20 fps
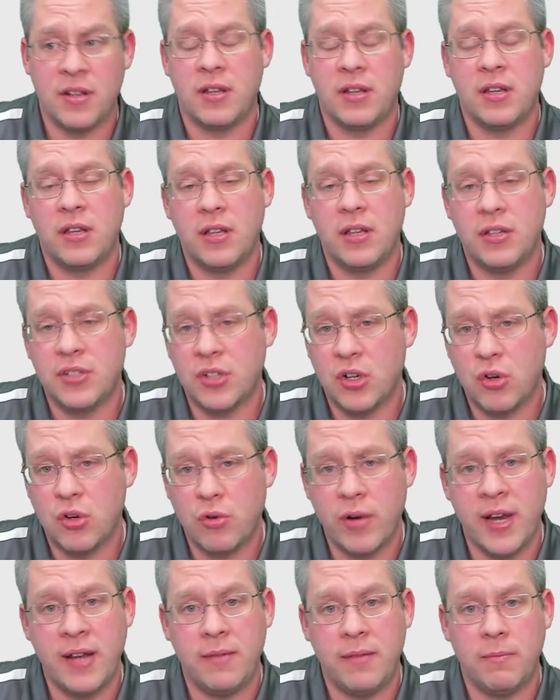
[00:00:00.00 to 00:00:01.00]
is a
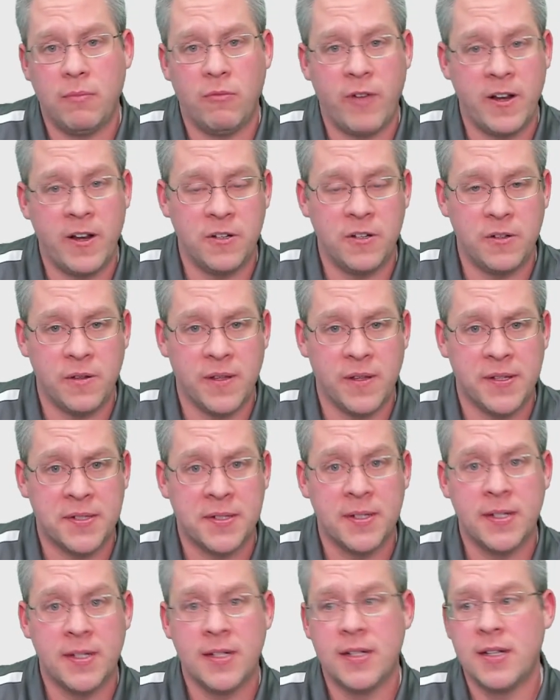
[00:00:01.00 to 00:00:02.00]
great way to do this.
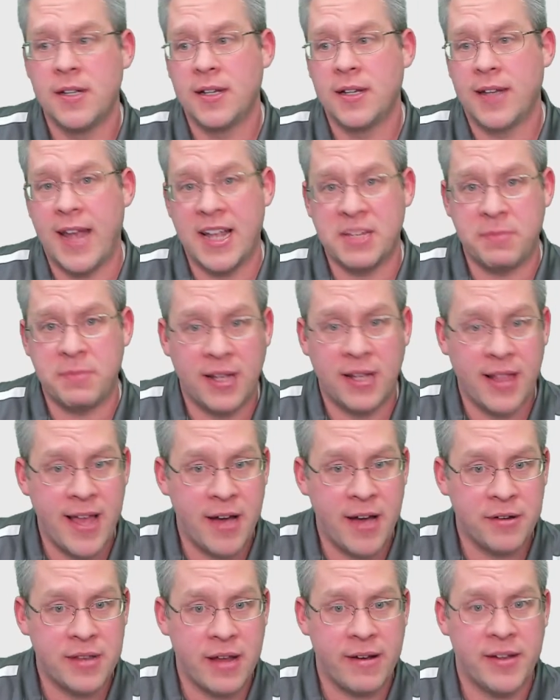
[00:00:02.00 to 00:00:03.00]
Gatsby
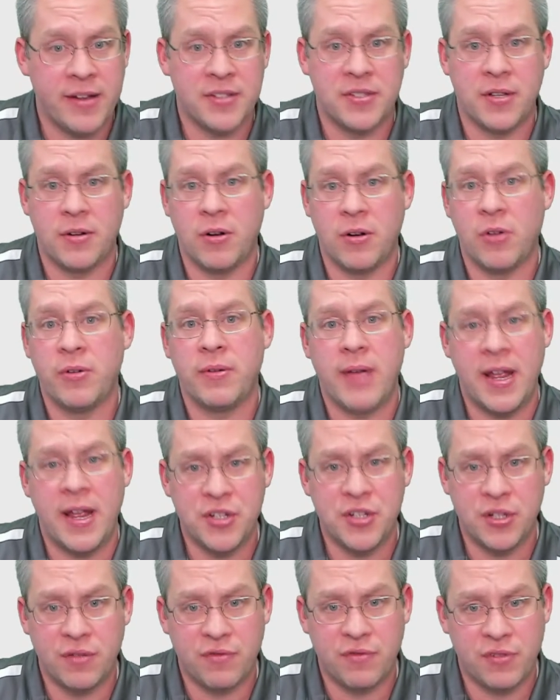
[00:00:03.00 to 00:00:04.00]
Cloud now has their own
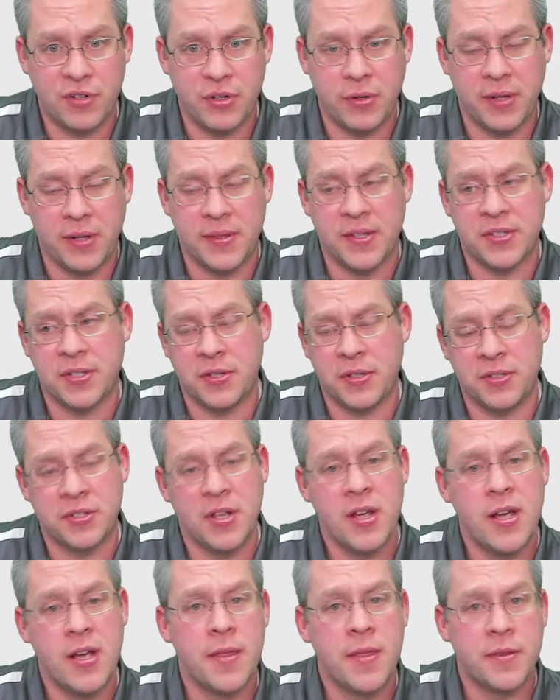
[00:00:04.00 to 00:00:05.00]
engine for doing this. So
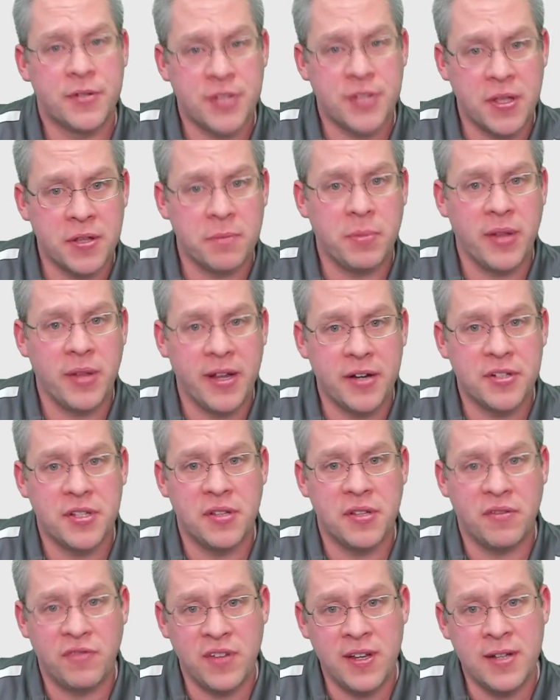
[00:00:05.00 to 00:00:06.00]
there's other players in the
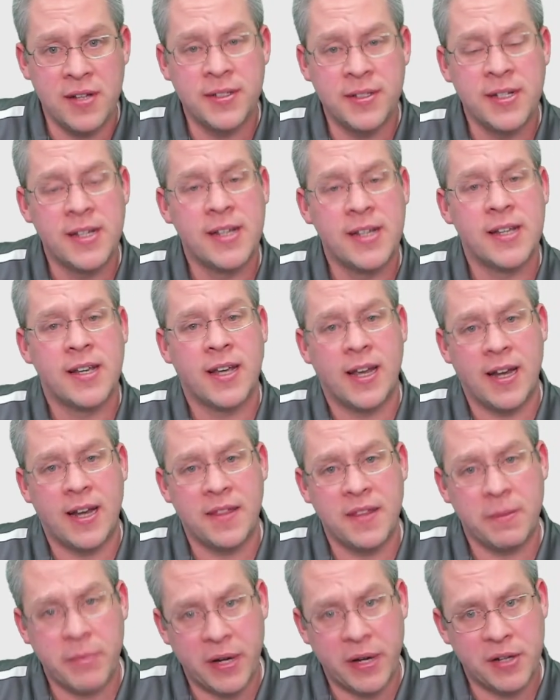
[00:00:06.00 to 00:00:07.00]
field, and I
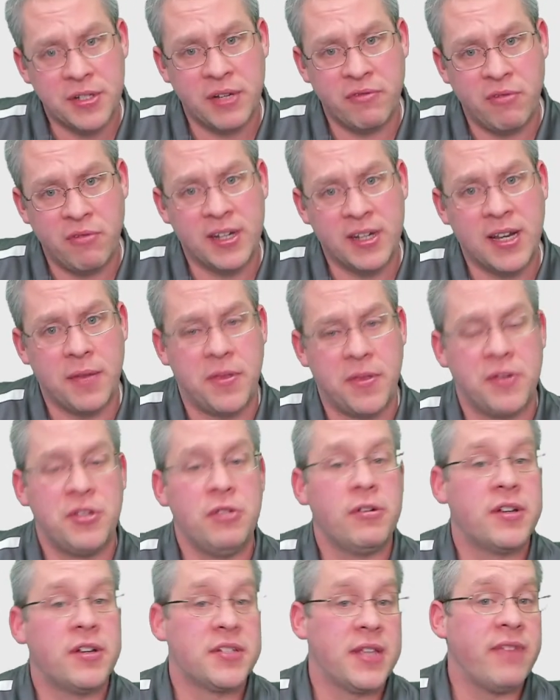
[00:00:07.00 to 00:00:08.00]
think Microsoft wanted to get there too,
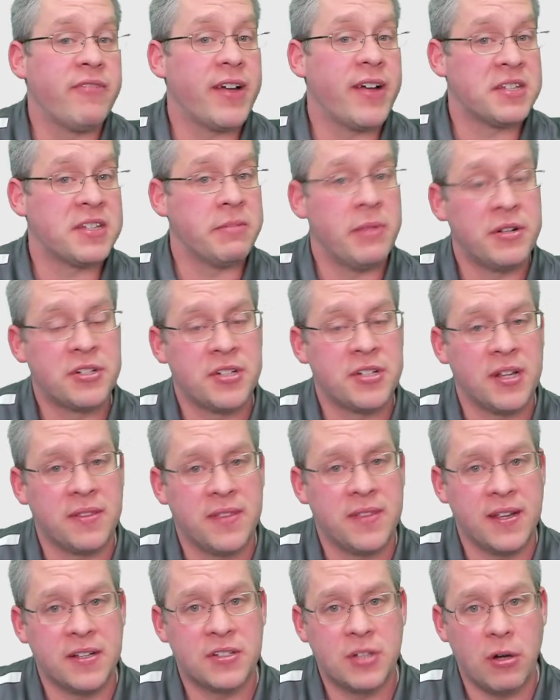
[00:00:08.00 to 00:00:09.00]
because they've got some interesting
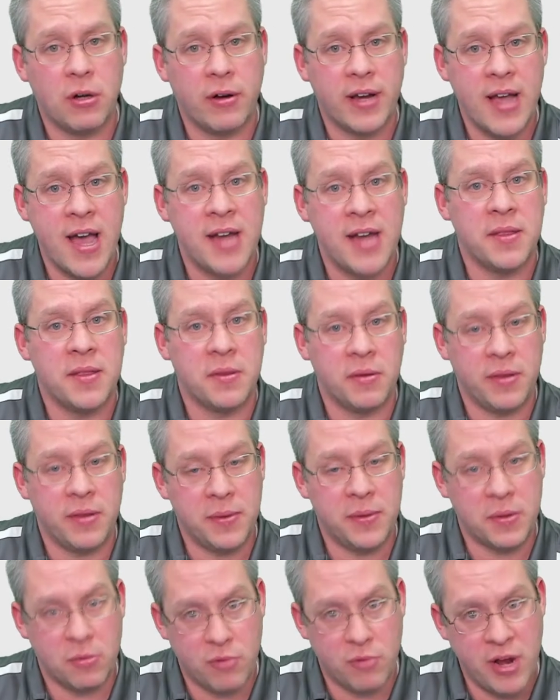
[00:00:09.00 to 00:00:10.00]
things going on in
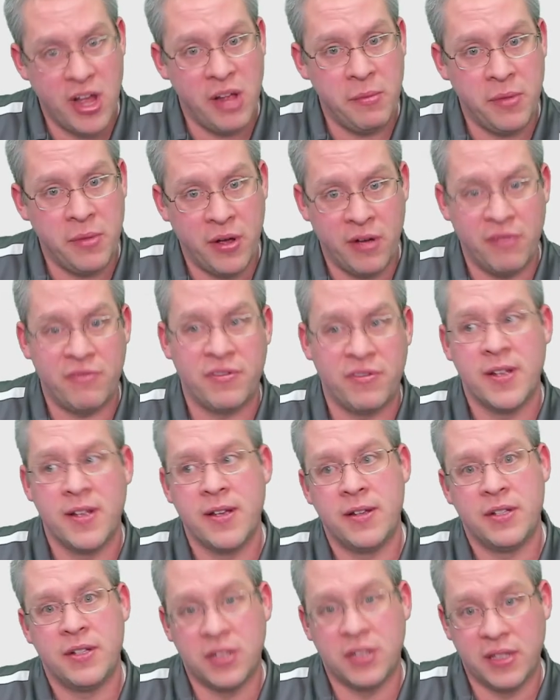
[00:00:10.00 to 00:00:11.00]
the realm of
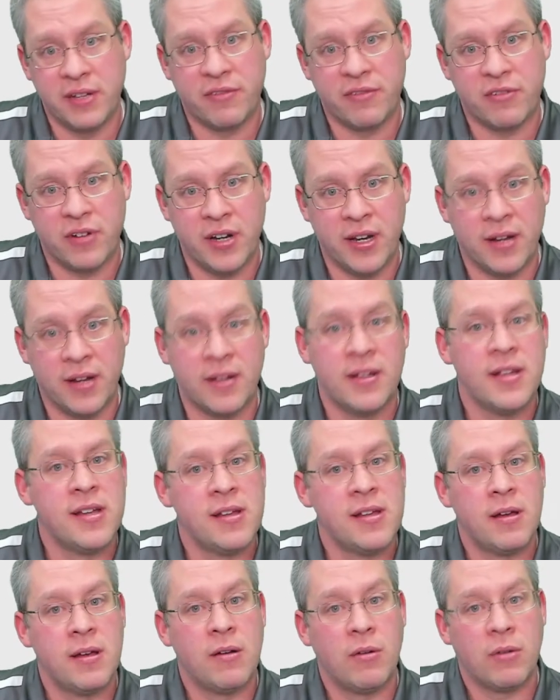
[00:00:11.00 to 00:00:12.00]
delivering
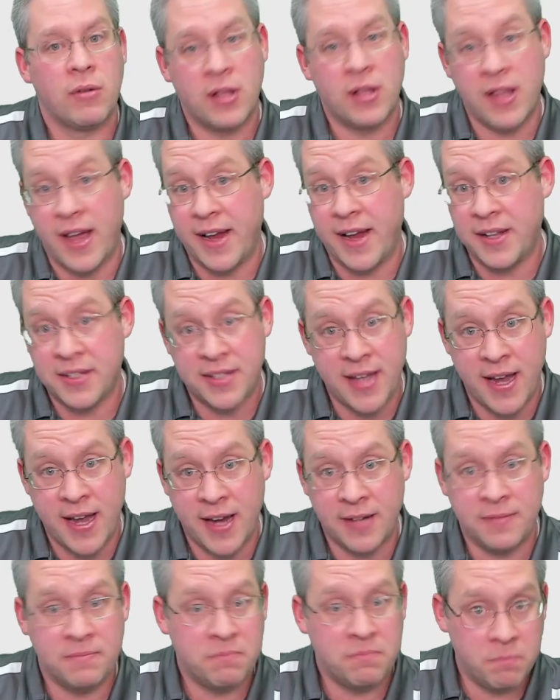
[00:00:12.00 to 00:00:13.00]

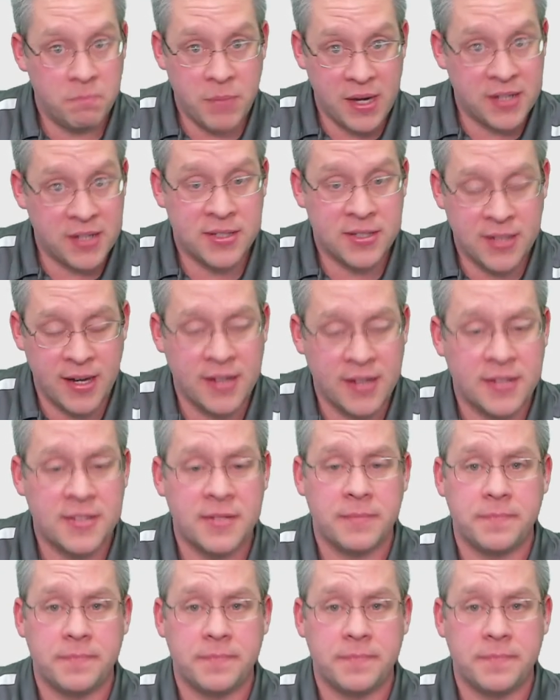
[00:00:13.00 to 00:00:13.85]
client-side based sites.